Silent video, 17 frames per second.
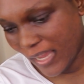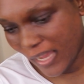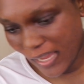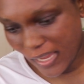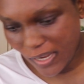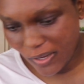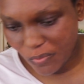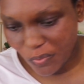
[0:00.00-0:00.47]

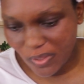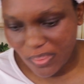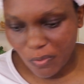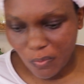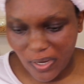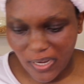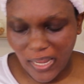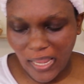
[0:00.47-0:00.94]
And with
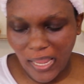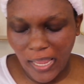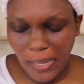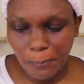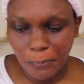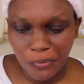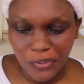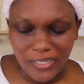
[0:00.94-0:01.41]
the one I
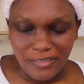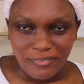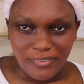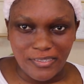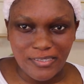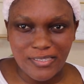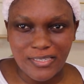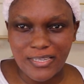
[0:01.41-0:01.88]
had
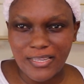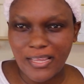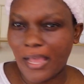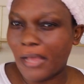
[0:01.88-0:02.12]
previously,